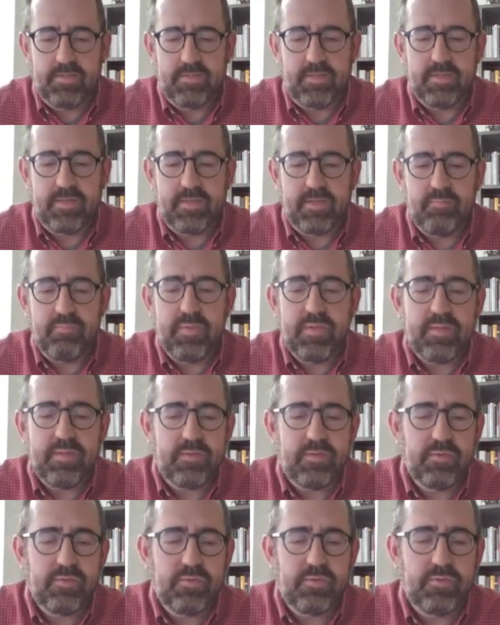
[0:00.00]
that get
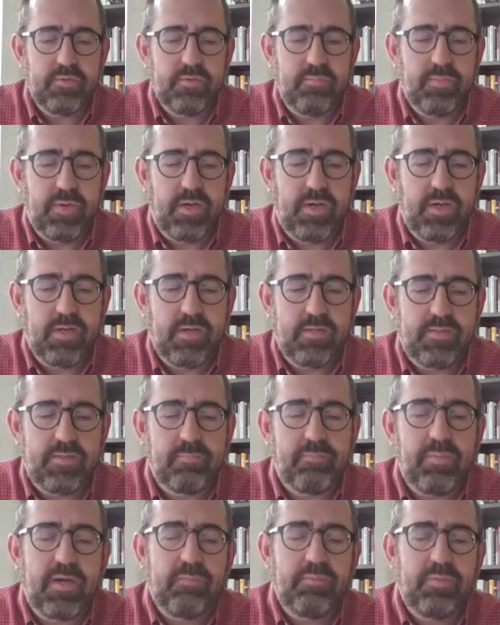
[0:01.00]
misunderstood by
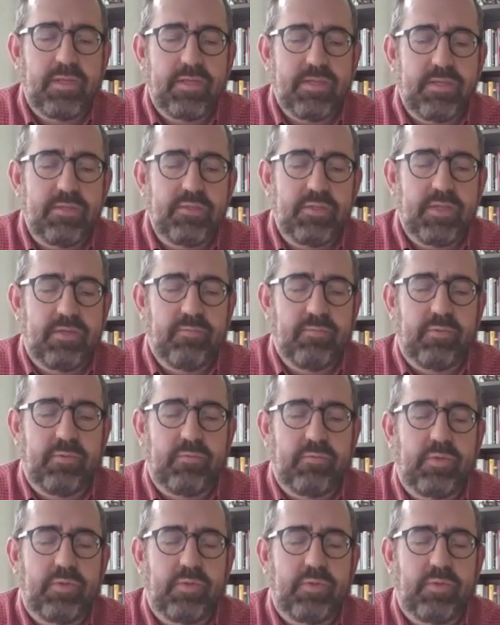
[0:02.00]
the public in general